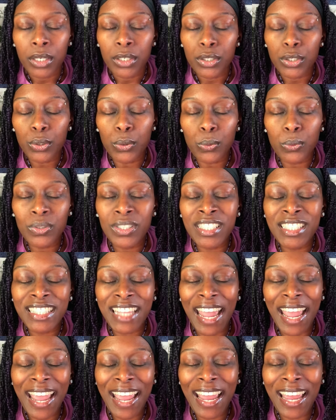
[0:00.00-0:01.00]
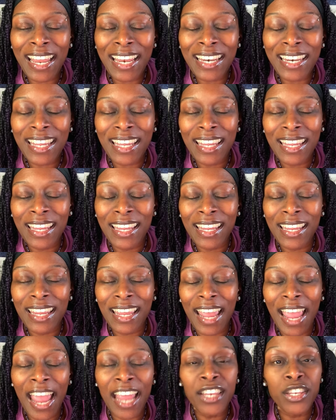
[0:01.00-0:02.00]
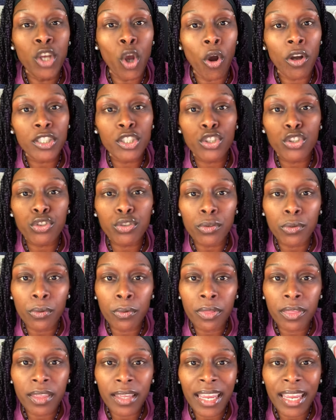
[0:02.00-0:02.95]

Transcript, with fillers: to stand in your truth